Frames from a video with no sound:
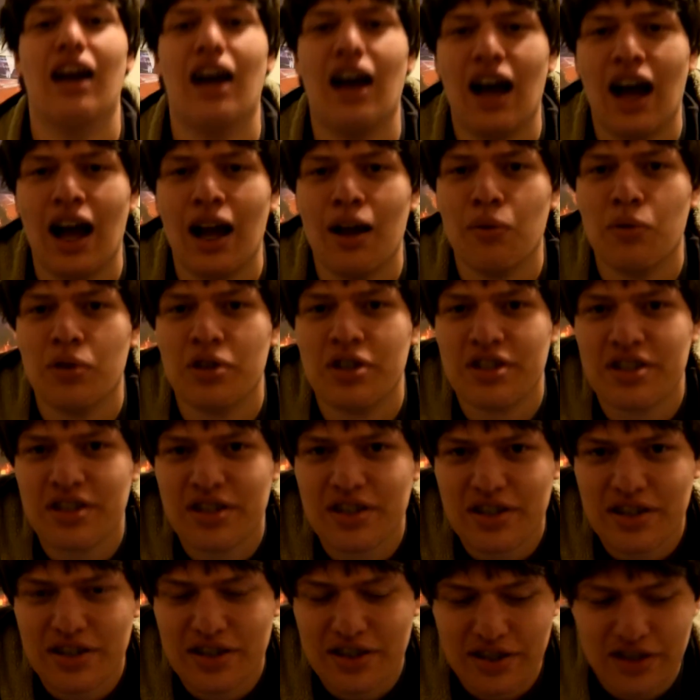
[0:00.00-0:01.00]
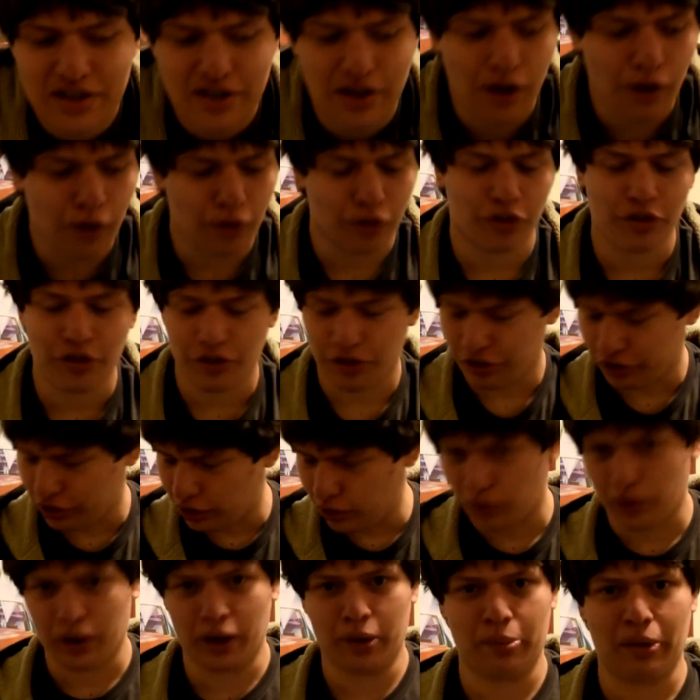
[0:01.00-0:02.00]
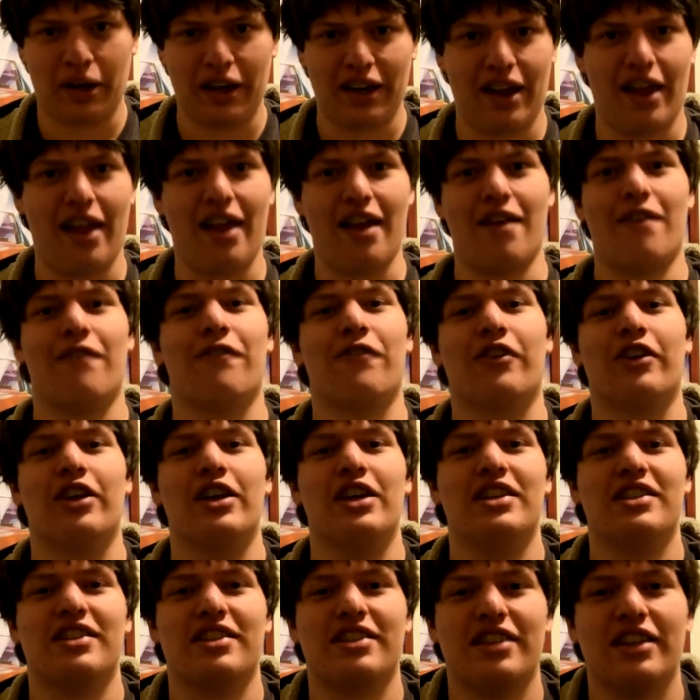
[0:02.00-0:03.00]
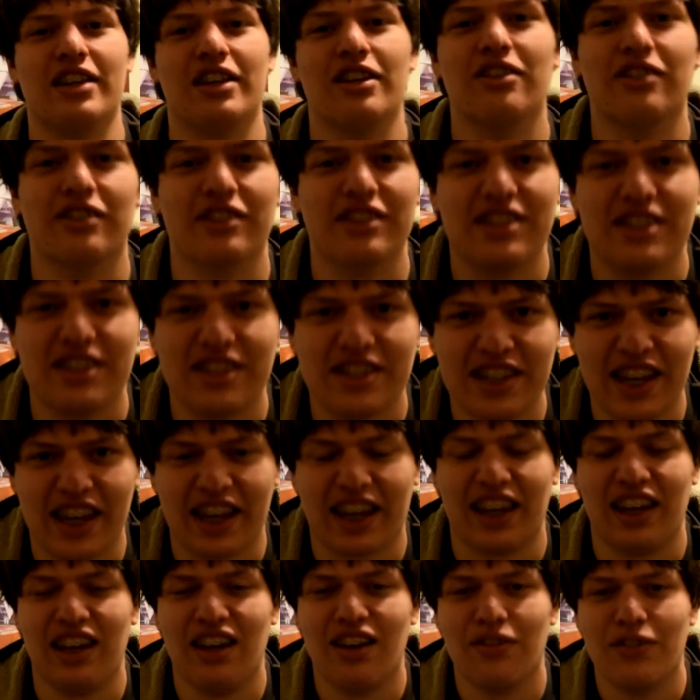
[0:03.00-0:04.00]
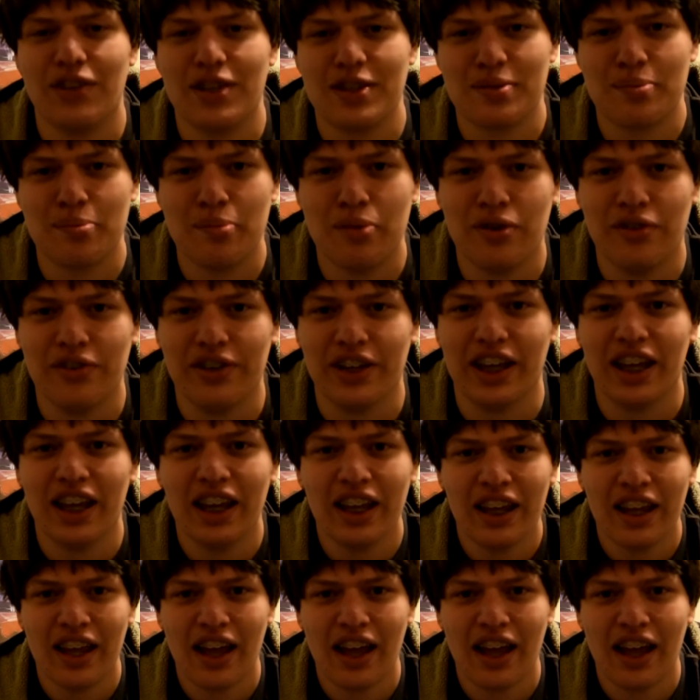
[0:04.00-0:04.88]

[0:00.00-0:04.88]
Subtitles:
I was so floored by every single second of this movie.